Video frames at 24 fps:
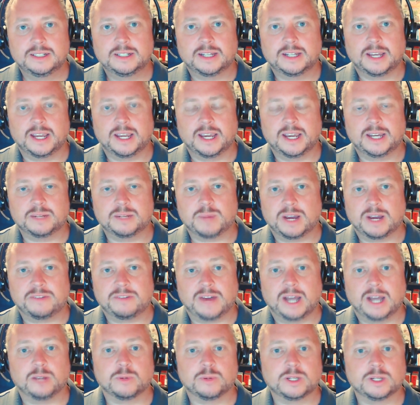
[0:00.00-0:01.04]
And by
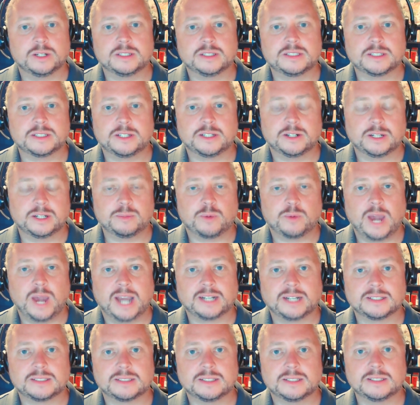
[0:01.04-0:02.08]
following good security
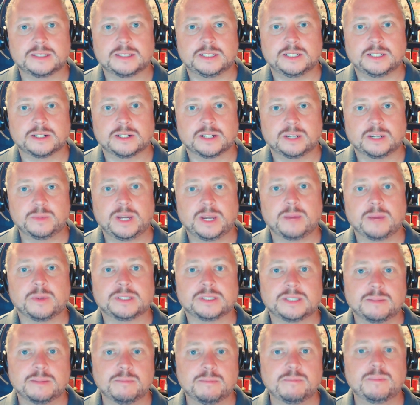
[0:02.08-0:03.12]
practices, you're going to be able
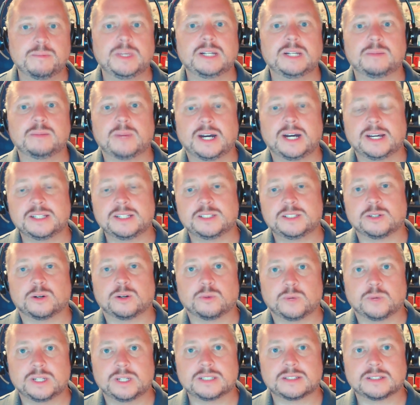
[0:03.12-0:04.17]
to minimize your
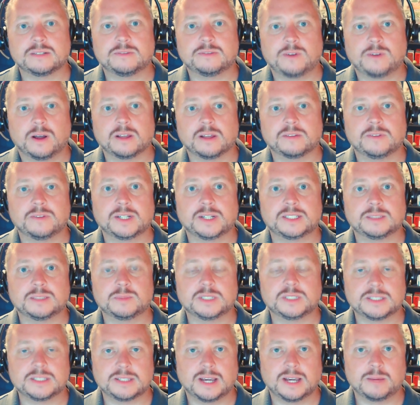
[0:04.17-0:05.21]
risk of falling victim
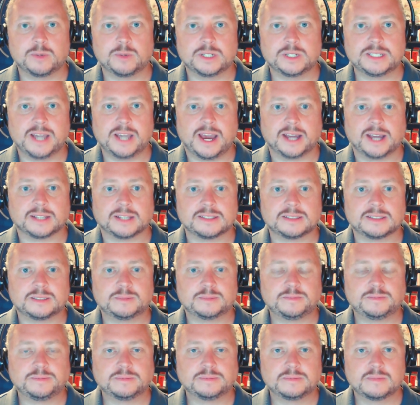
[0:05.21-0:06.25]
to cyber attacks.
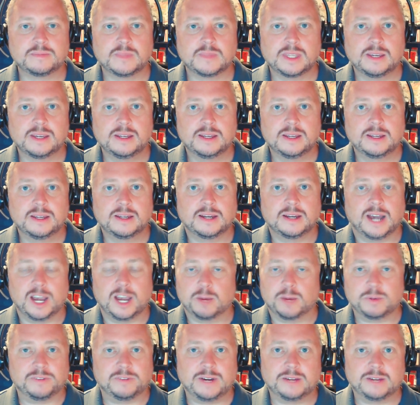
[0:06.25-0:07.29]
I
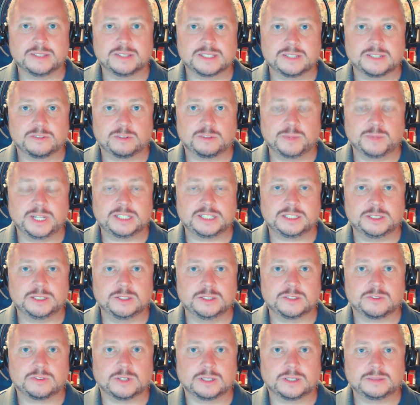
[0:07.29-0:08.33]
hope you found this information
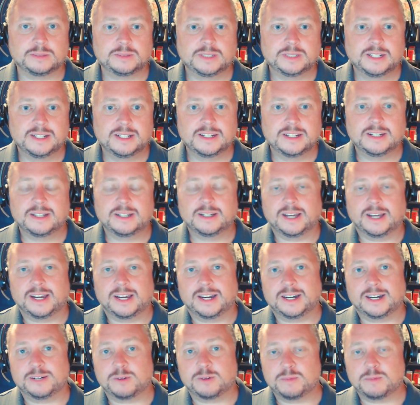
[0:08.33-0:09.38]
useful.
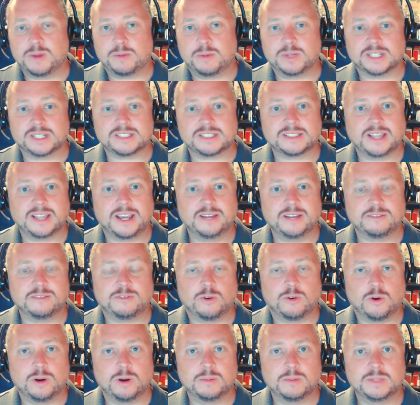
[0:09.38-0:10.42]
Remember to stay
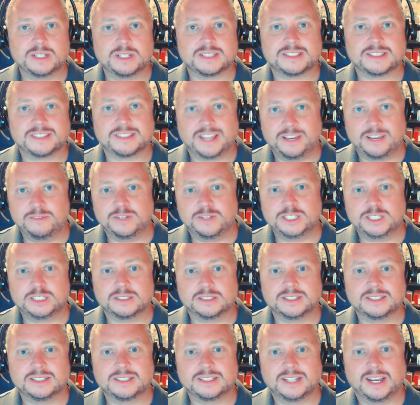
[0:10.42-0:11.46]
informed, stay
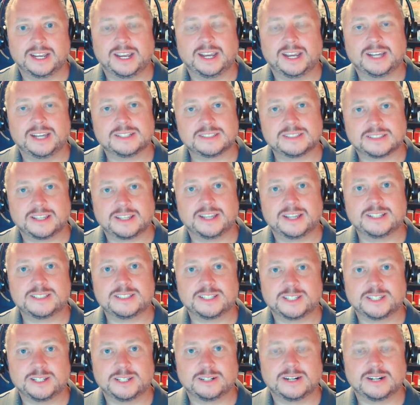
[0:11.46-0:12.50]
vigilant, and stay
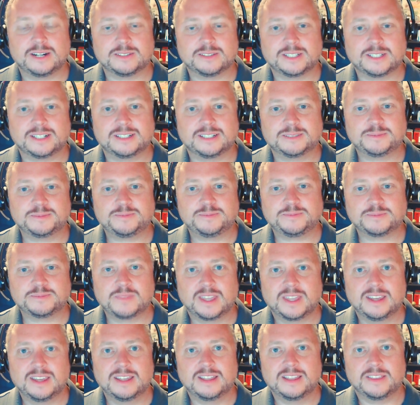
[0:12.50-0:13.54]
secure out there.
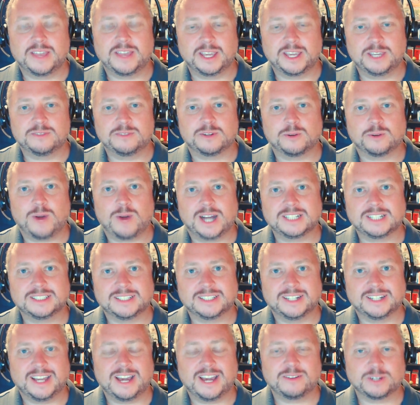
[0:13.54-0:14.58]
Thank you for
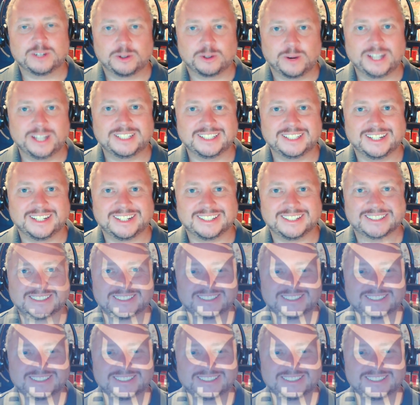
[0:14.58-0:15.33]
watching and have a great day.